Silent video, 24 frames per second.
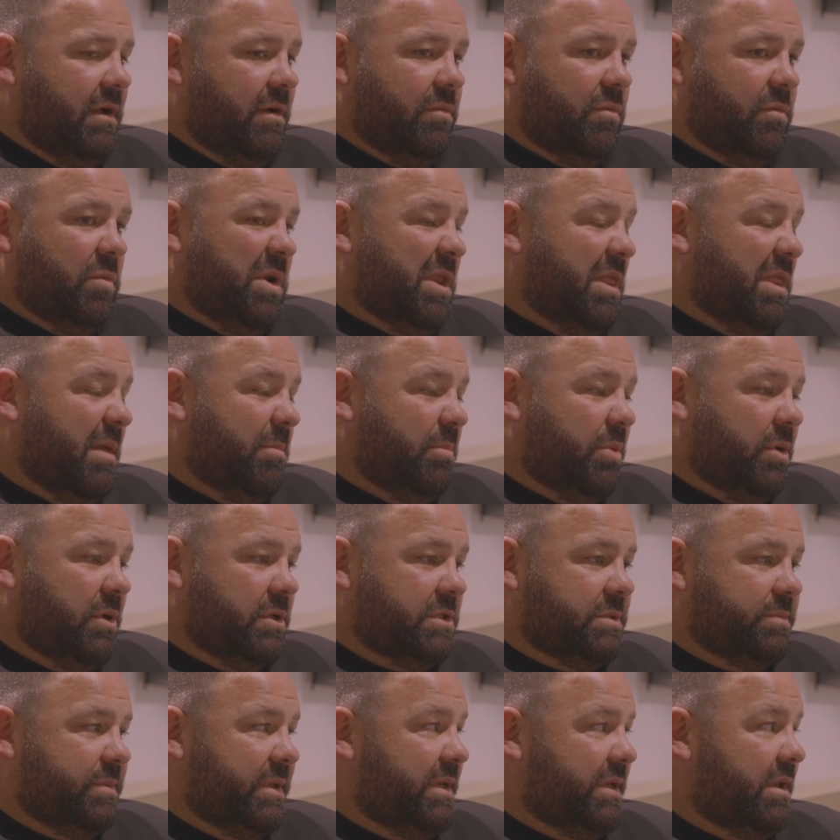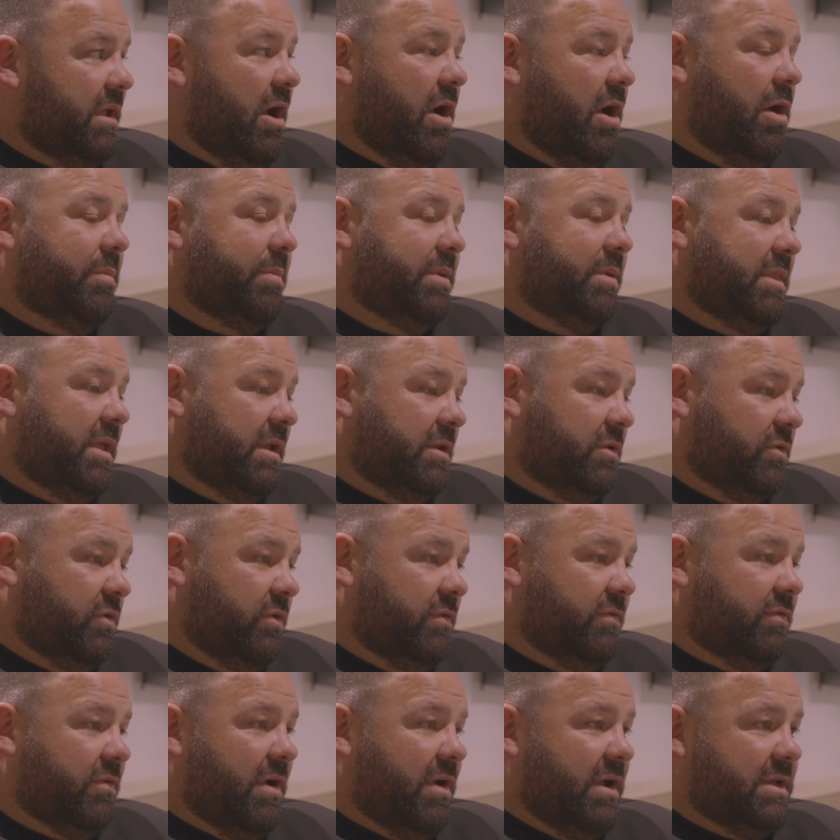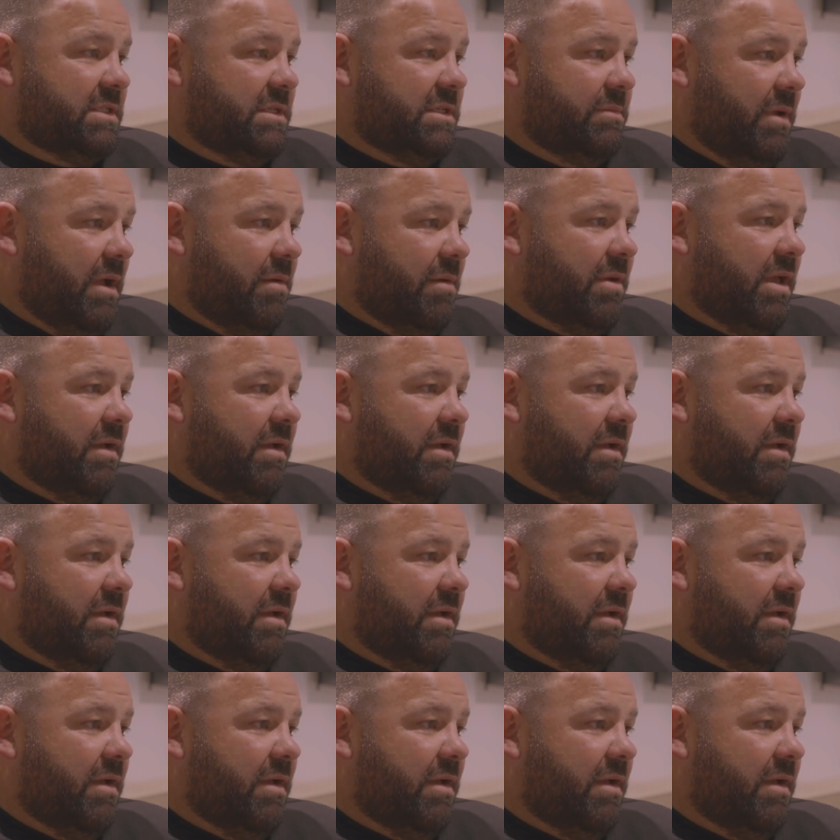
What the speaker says: winning that purse bid opened that door for us to be able